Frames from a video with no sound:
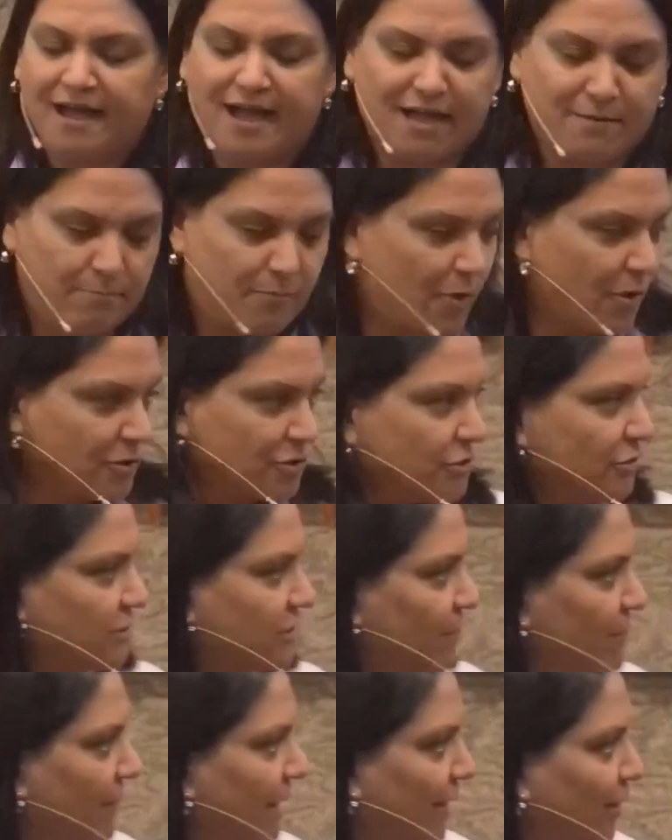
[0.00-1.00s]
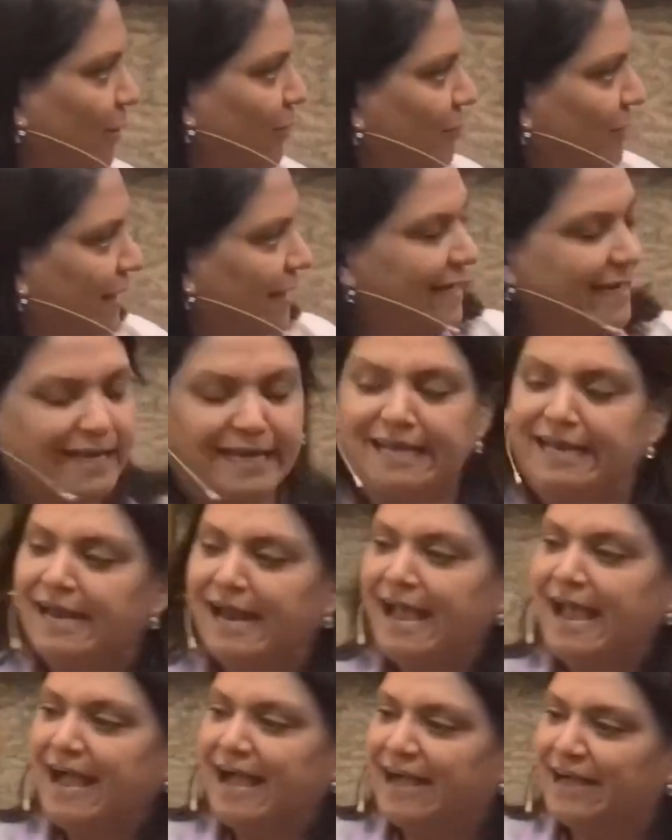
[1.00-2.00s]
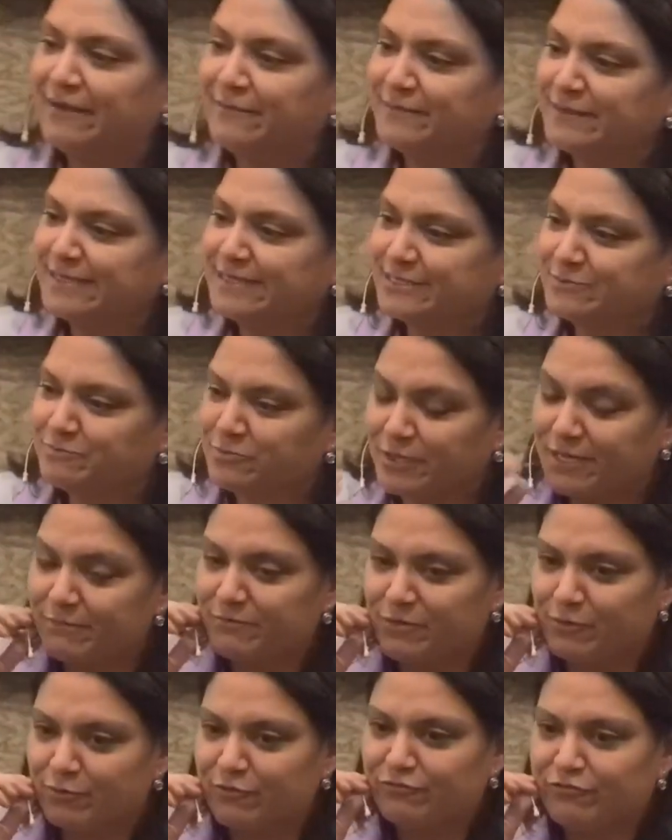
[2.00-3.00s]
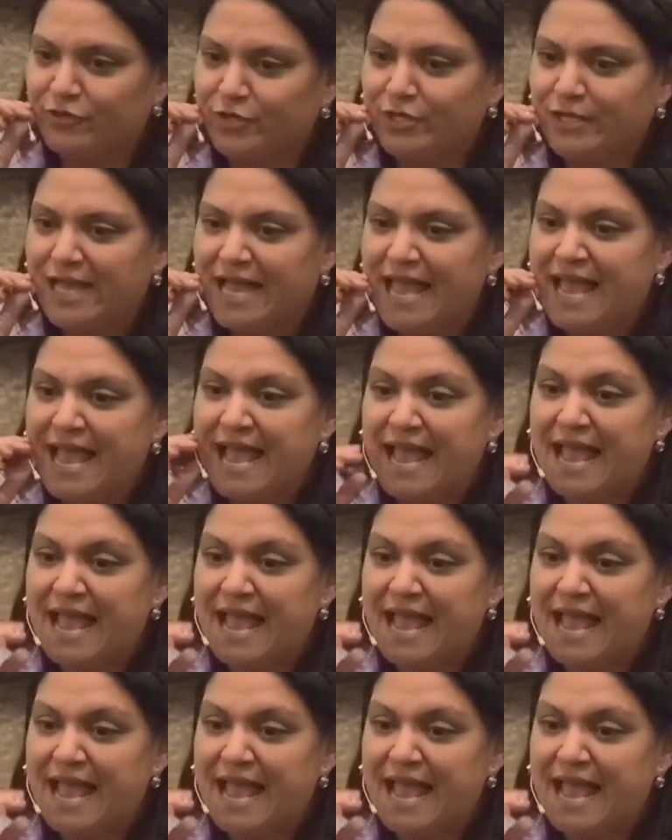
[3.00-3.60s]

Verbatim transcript: I'm partial to Michael playing it. Um, it's pretty beautiful.